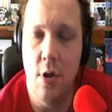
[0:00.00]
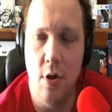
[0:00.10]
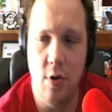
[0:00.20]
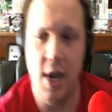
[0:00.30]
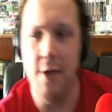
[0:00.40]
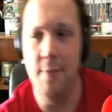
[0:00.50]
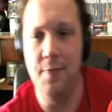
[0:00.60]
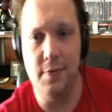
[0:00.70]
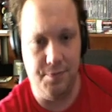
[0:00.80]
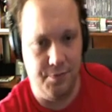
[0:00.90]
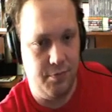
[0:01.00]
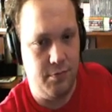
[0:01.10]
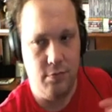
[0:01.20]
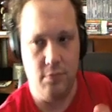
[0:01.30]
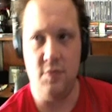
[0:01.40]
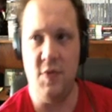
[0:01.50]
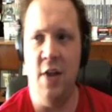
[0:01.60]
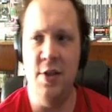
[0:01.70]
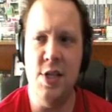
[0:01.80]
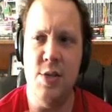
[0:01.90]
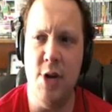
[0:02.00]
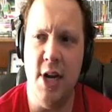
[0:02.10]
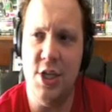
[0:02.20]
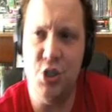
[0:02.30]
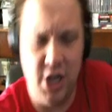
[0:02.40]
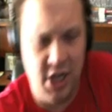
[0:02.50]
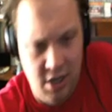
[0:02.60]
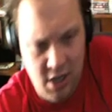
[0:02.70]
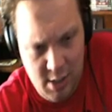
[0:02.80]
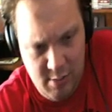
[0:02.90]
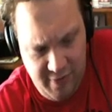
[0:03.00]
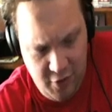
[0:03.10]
Okay. Now this is where it gets tricky. Before